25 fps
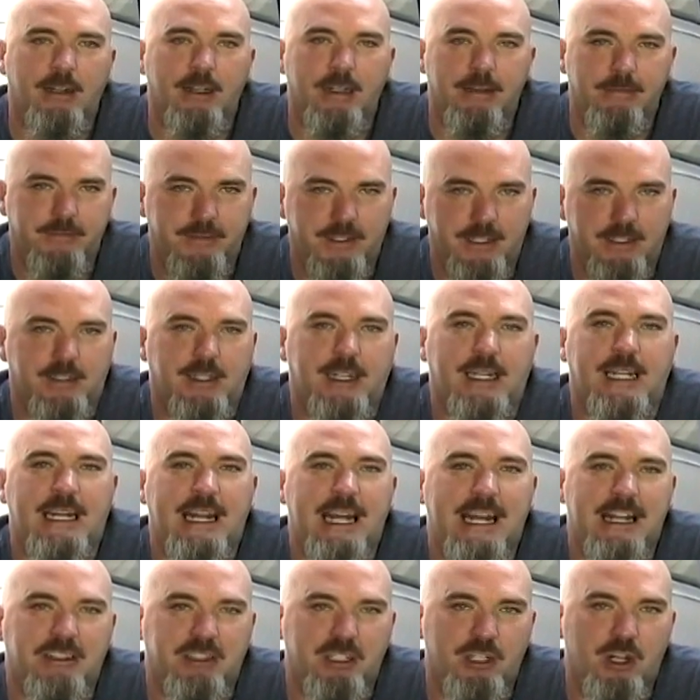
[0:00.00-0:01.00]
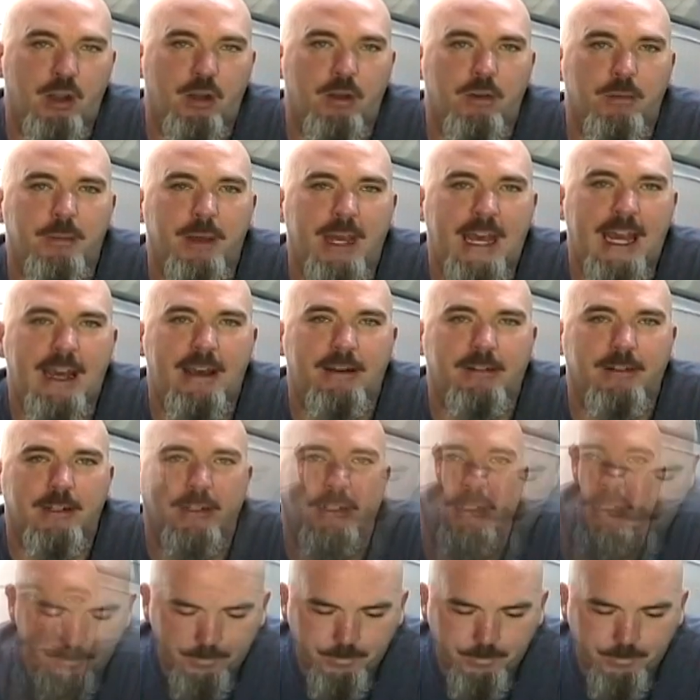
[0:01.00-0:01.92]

and it feels like it has no power.